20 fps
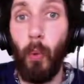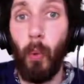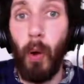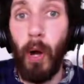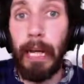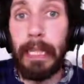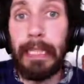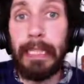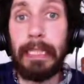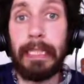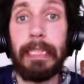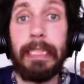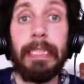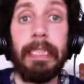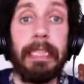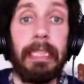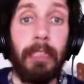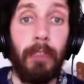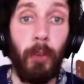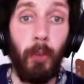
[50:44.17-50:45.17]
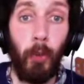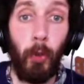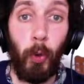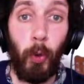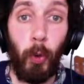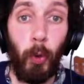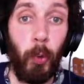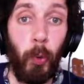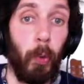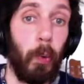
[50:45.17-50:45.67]
1,
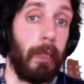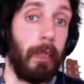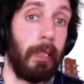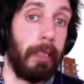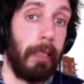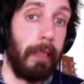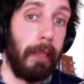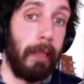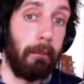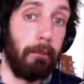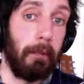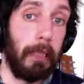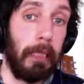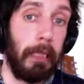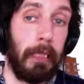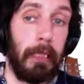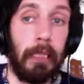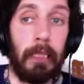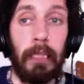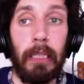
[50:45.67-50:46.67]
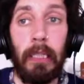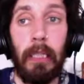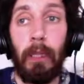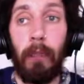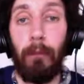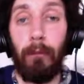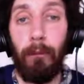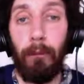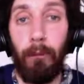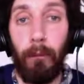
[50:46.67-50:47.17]
2, 3,
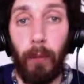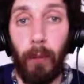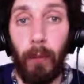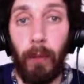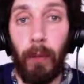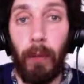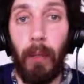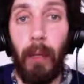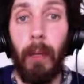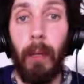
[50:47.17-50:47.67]
4.